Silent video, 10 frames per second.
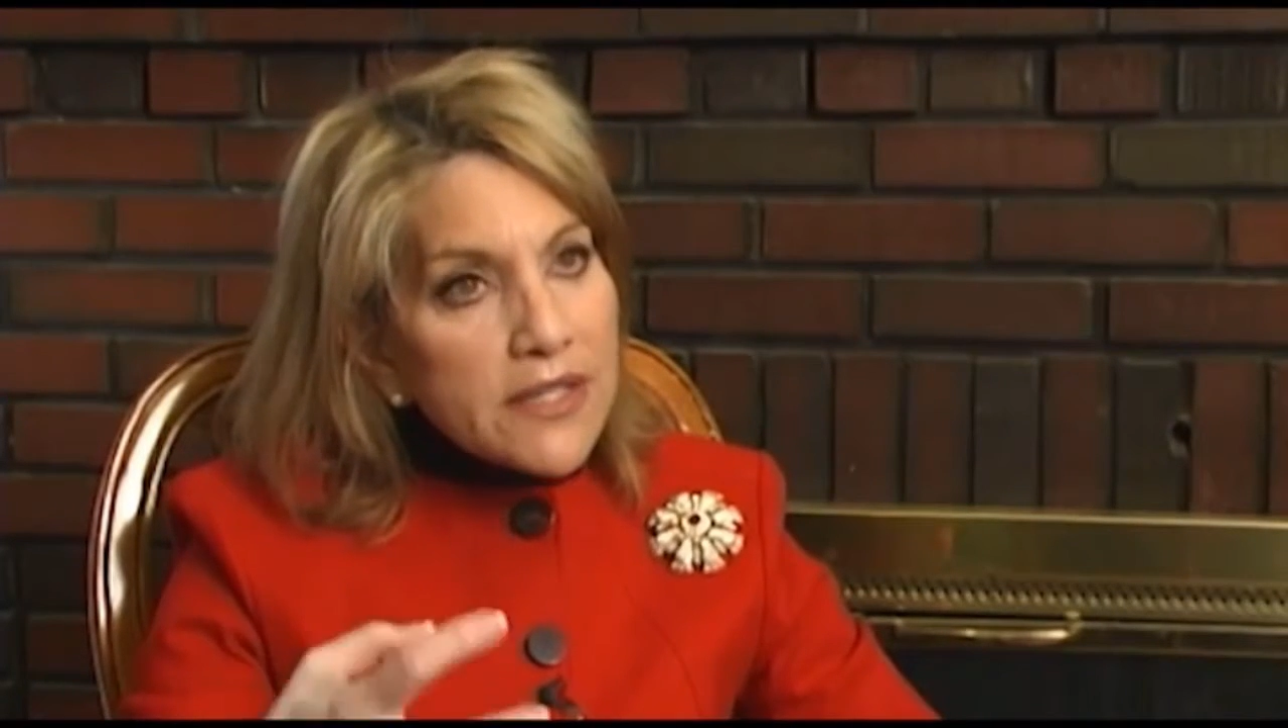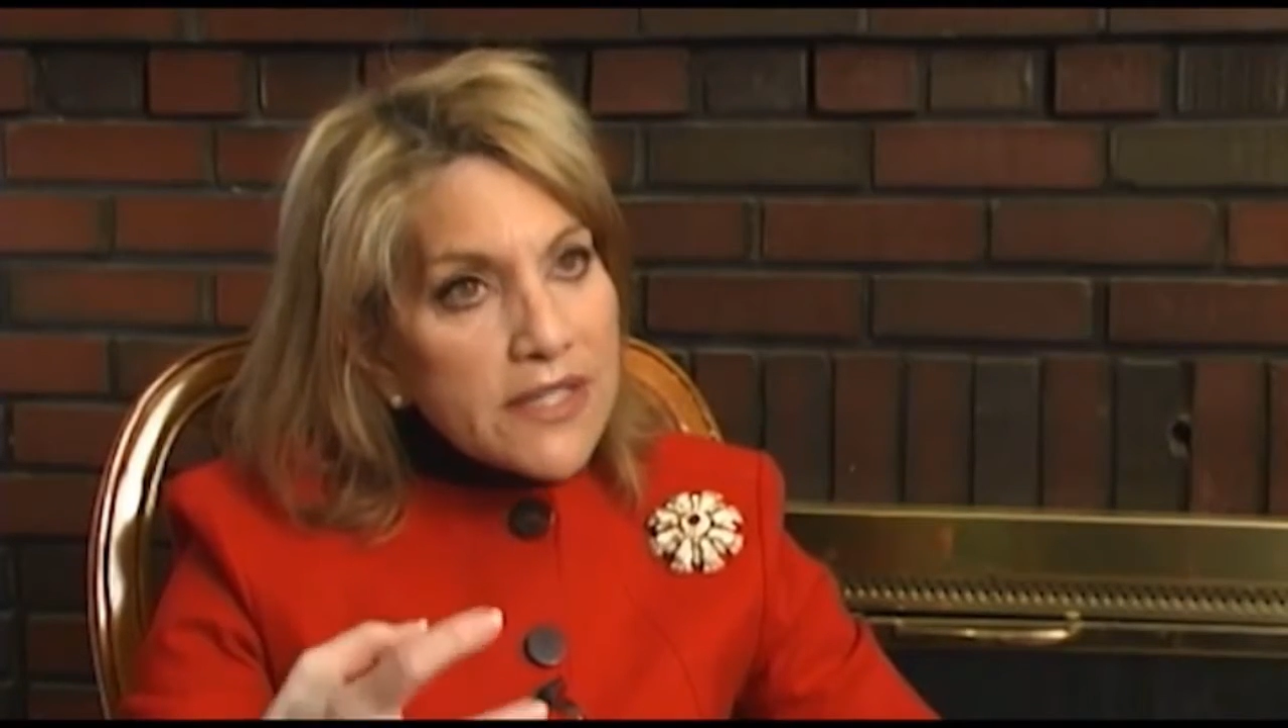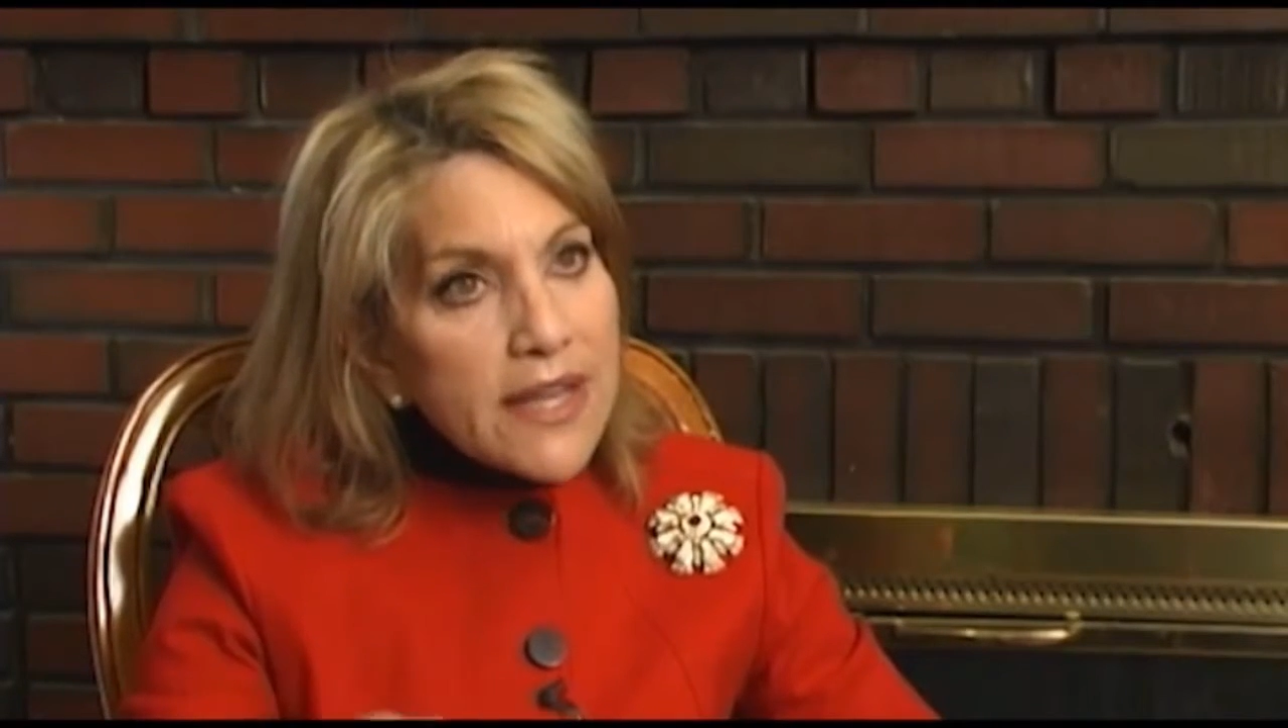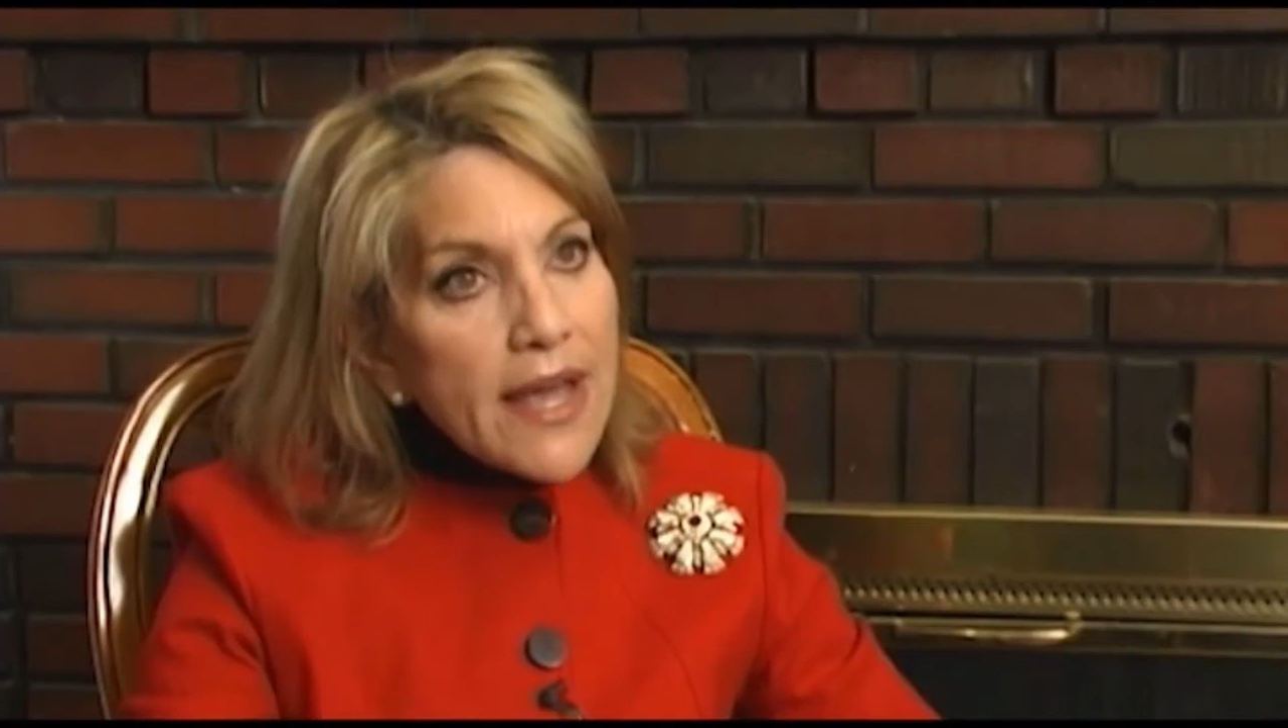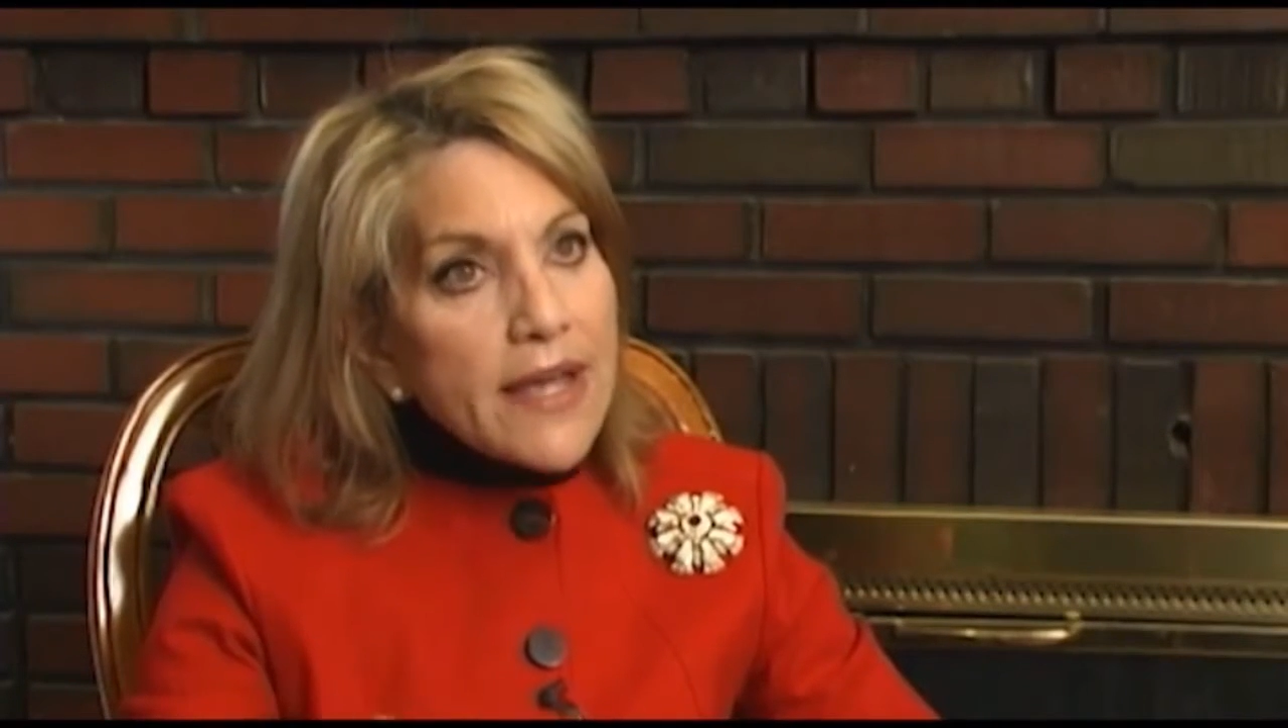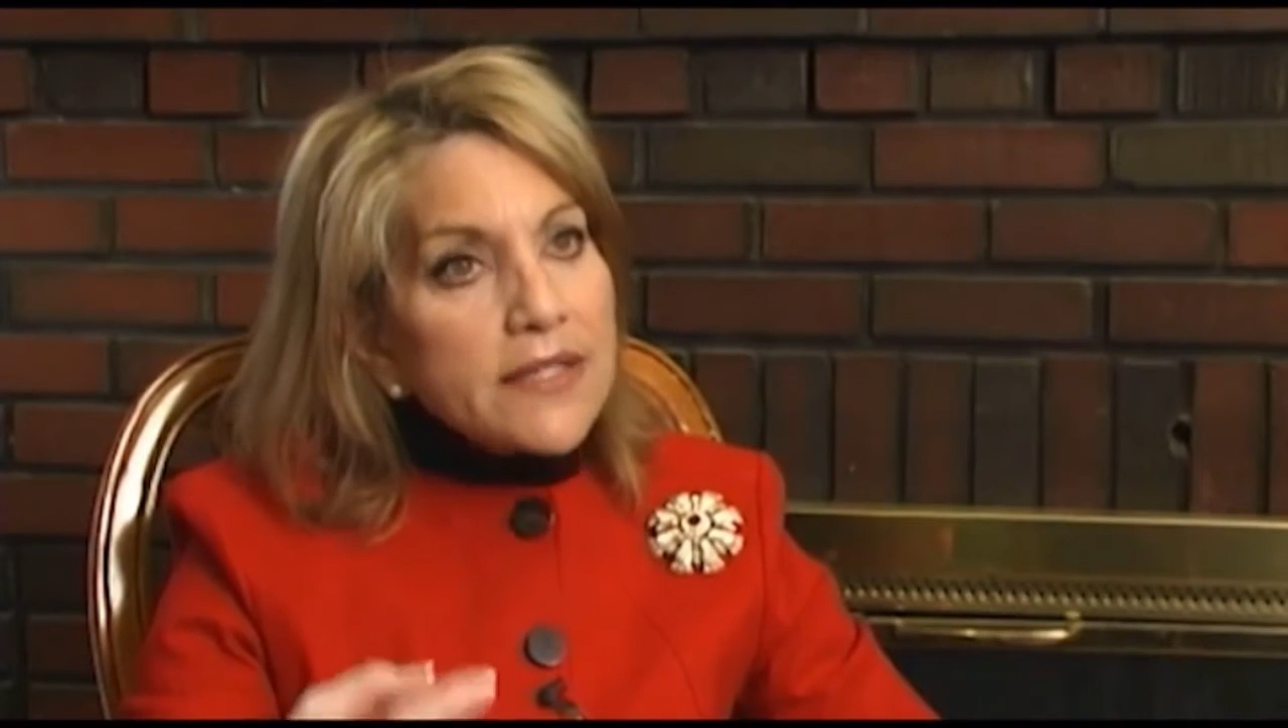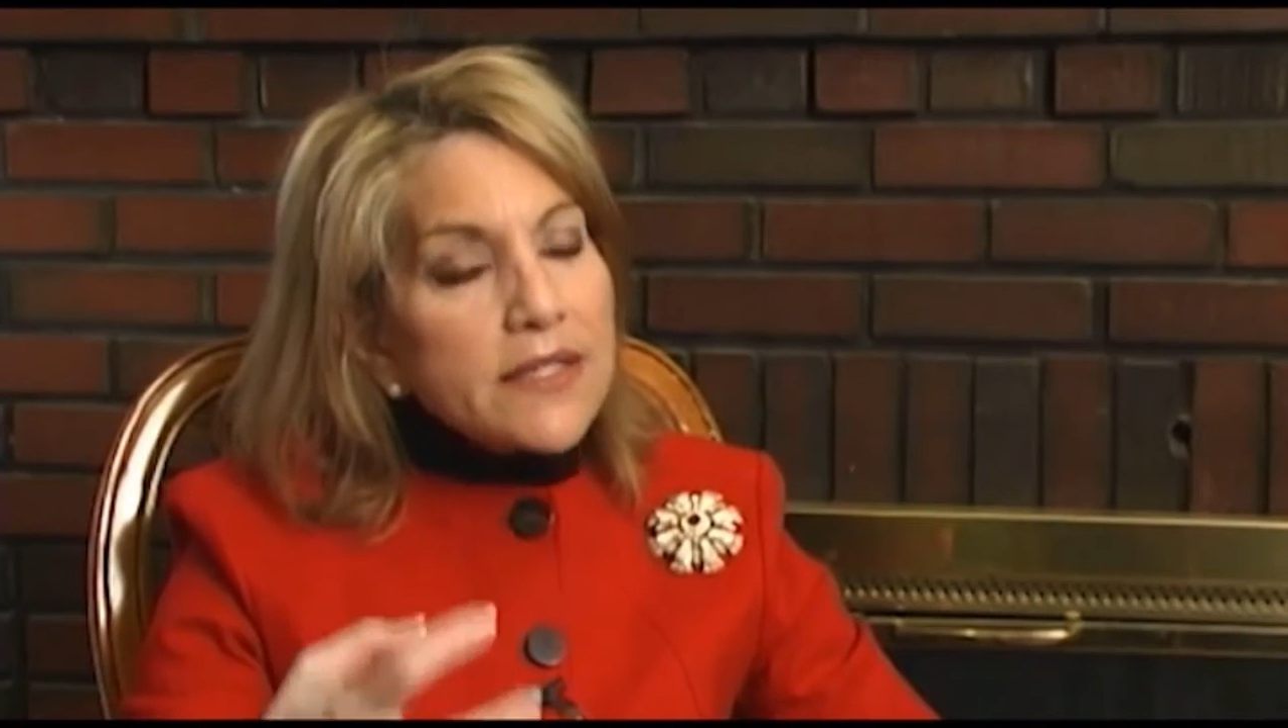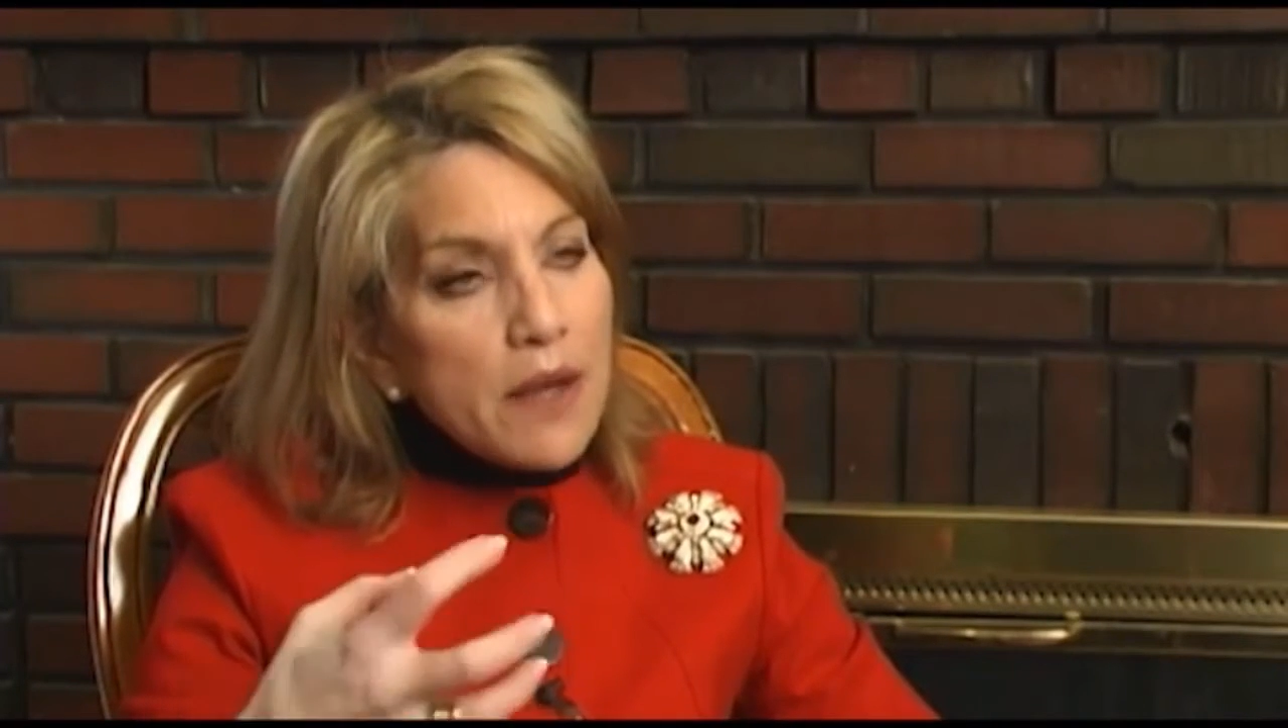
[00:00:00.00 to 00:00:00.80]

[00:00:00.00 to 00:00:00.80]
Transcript: says